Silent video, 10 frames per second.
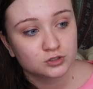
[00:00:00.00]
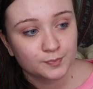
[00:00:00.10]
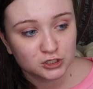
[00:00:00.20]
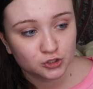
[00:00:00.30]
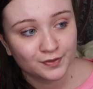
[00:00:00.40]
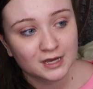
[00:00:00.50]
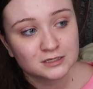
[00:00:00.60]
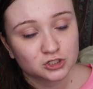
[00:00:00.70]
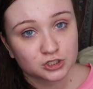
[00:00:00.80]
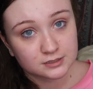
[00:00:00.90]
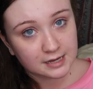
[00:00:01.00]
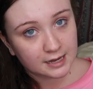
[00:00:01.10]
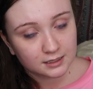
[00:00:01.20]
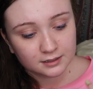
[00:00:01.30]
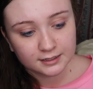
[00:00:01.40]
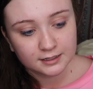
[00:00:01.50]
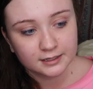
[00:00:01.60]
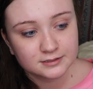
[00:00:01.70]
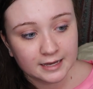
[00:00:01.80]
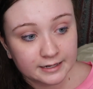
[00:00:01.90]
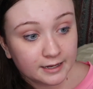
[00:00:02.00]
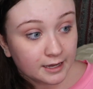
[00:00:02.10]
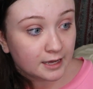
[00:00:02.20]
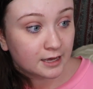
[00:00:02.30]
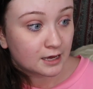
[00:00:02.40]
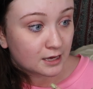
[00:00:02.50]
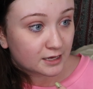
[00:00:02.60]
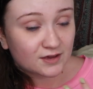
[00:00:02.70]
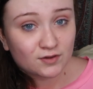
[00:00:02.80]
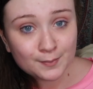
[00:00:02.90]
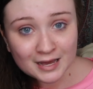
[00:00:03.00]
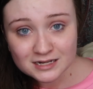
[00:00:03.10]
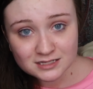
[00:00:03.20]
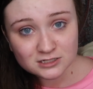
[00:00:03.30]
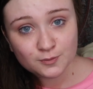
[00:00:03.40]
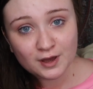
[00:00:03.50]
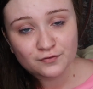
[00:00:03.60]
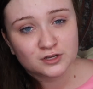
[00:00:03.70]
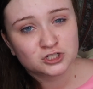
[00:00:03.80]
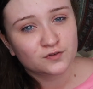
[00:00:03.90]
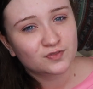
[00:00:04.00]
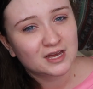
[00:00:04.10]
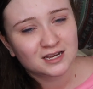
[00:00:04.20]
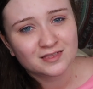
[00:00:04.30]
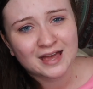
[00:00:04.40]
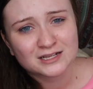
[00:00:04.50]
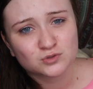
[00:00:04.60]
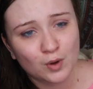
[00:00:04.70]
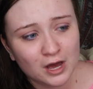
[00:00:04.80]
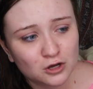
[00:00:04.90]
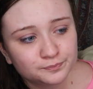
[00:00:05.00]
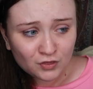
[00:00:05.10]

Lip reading: special things such as tank cleanings and giving medicine to my fish if they need that as well.